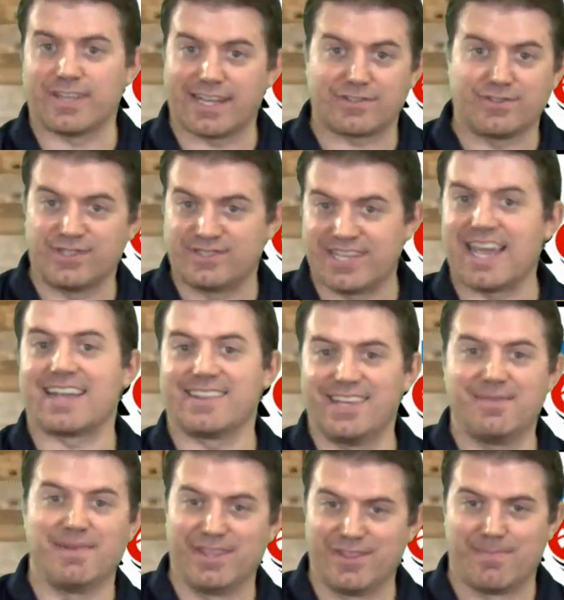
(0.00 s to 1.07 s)
Actually tagged
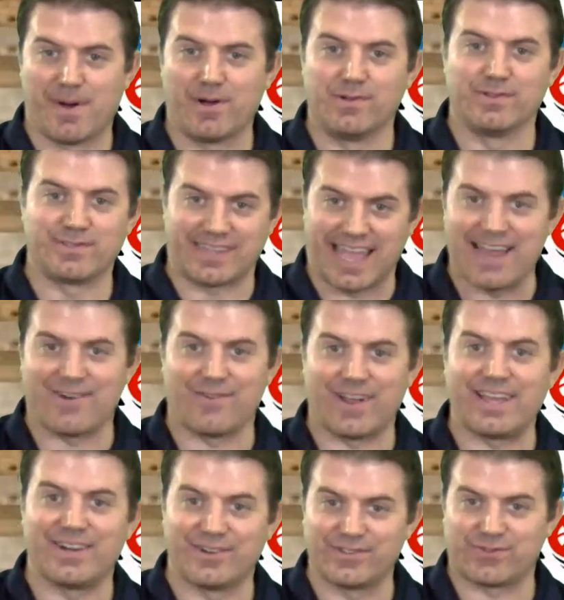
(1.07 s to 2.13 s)
them in the post, at
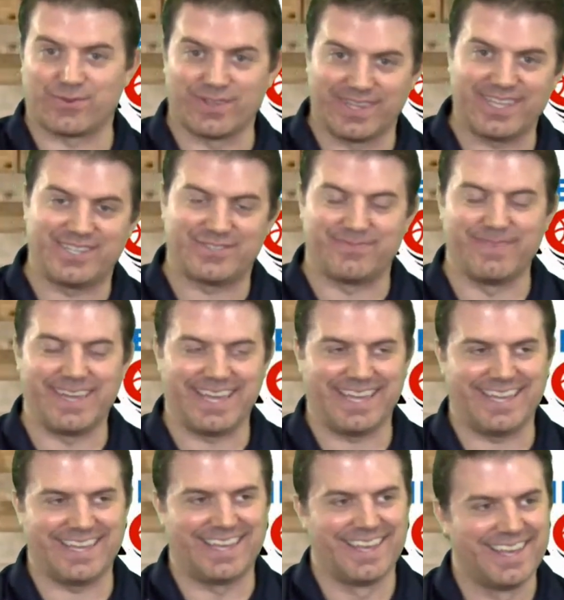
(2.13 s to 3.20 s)
Raiders, release
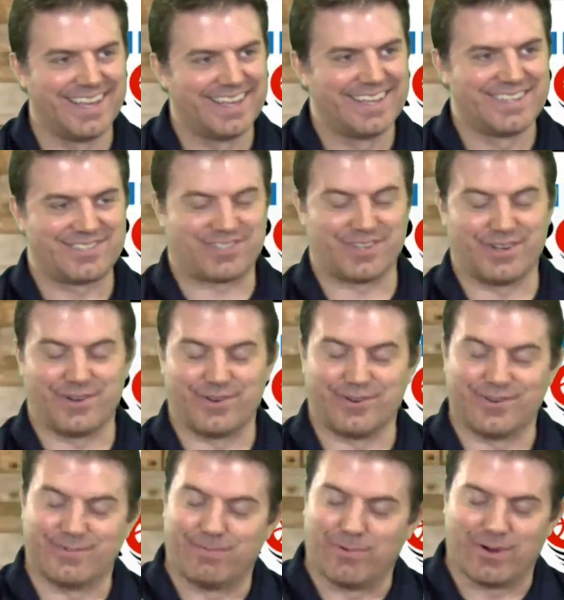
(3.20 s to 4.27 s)
me.
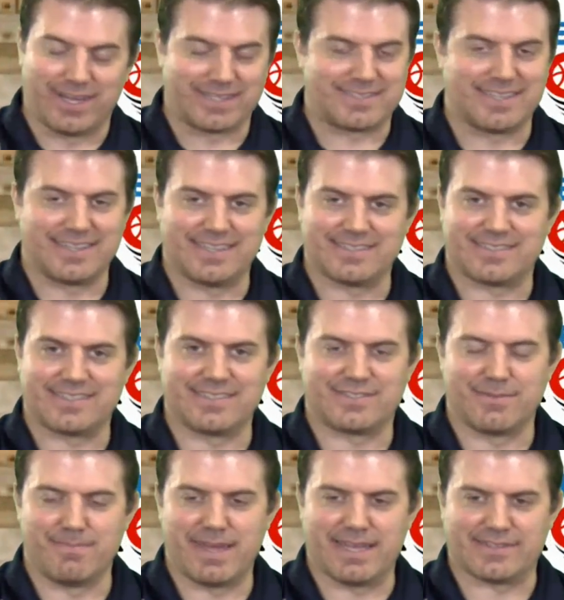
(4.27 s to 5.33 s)
So, boy, I tell you, it's
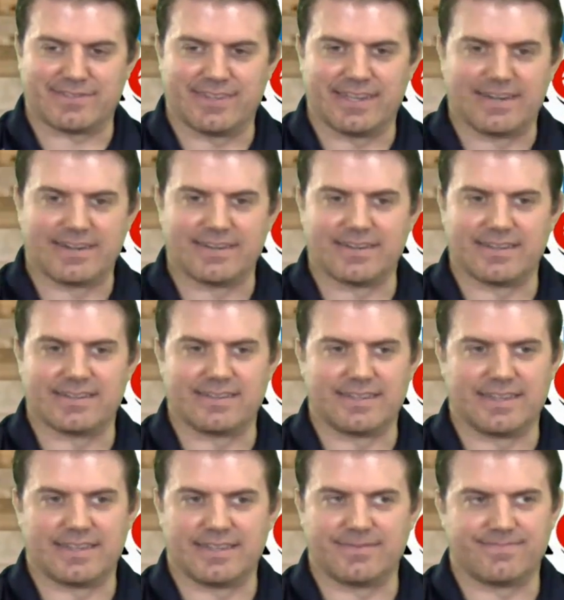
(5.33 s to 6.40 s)
a mess there, and
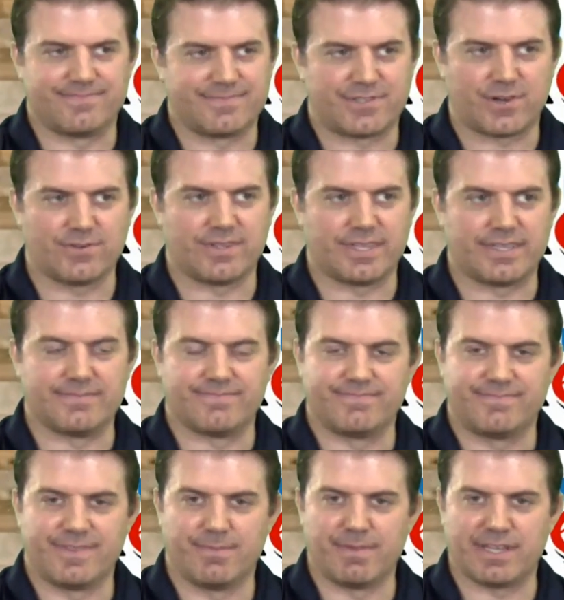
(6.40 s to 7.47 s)
certainly
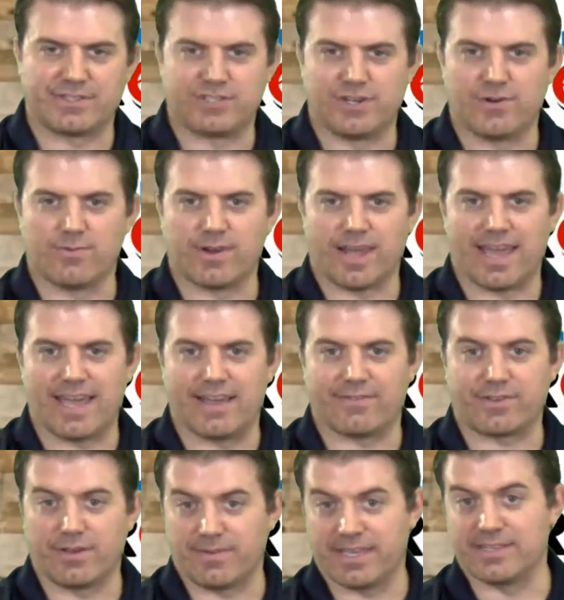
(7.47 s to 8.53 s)
the mess you don't want to
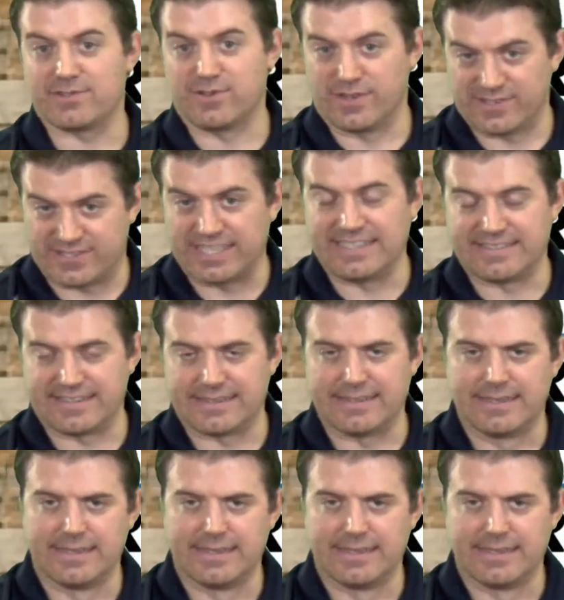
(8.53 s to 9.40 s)
have coming into the season.